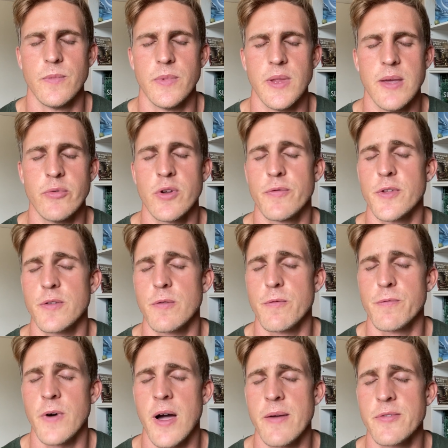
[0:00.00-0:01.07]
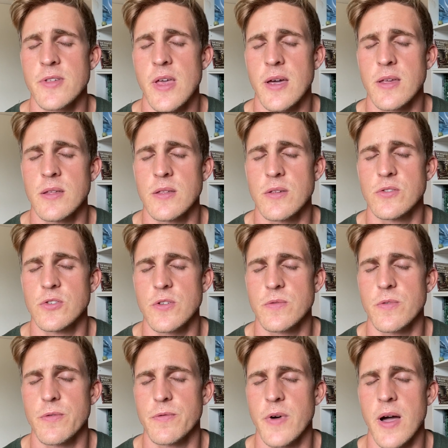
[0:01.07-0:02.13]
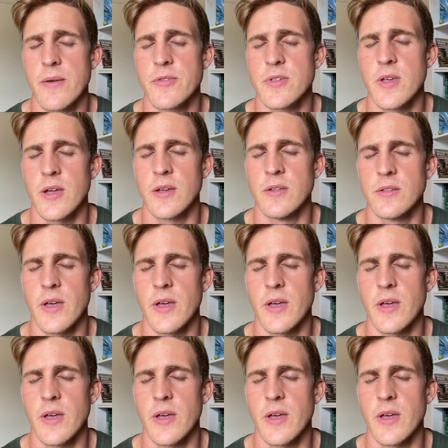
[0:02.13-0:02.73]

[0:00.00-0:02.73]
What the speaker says: Even if it's for 5 seconds, just for 5 seconds,